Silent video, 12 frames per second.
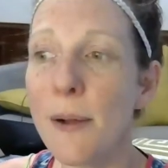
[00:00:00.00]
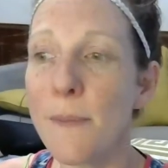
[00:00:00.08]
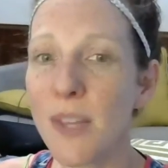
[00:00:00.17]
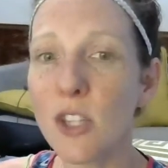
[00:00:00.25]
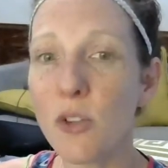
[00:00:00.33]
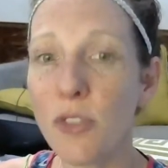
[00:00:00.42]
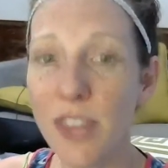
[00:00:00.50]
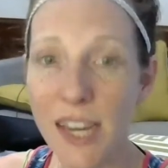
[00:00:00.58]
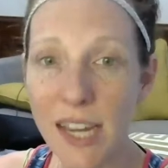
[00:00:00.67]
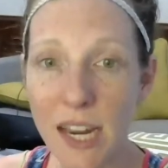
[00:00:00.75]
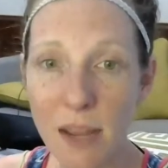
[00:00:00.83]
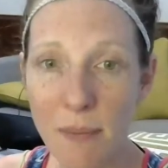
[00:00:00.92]
And so
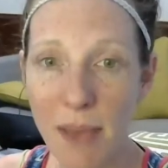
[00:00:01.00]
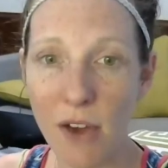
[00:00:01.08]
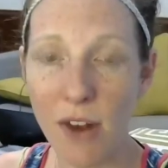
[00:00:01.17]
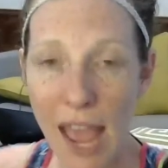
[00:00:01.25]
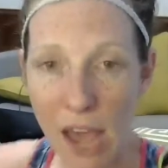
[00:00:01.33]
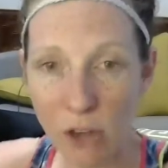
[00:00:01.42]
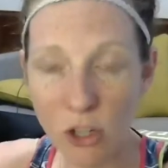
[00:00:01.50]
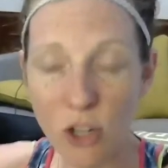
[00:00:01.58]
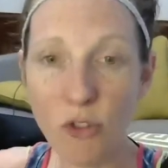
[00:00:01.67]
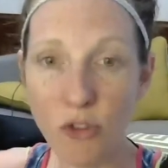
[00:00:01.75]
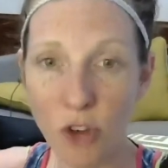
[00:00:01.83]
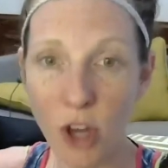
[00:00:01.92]
thinking about how do you
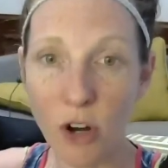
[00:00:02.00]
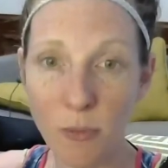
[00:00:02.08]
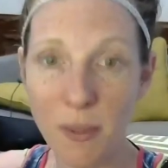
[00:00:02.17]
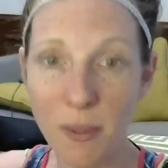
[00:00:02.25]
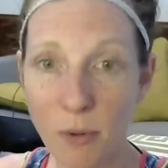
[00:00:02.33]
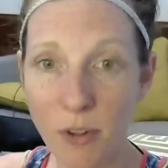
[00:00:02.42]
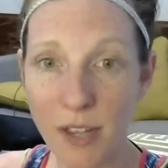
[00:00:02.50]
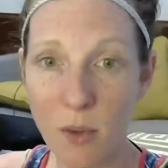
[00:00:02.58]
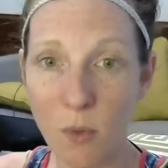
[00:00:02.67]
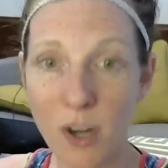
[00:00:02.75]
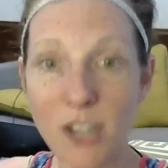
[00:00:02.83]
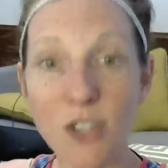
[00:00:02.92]
funnel people
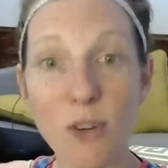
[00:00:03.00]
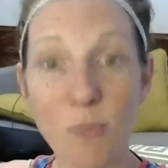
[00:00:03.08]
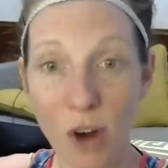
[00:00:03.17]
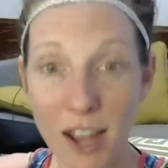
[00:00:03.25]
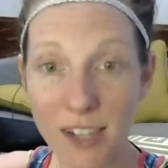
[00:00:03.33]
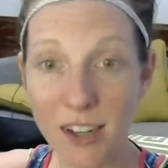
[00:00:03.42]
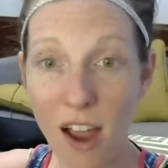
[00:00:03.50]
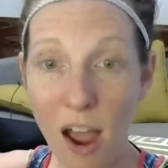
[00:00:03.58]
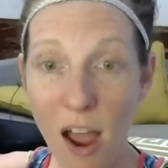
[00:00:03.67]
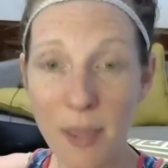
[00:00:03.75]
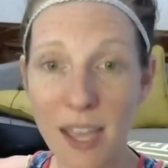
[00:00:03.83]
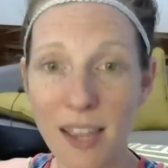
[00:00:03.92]
in? What is your broad
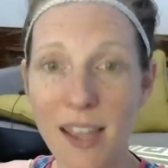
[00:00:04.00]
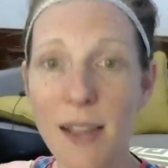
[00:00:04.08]
topic?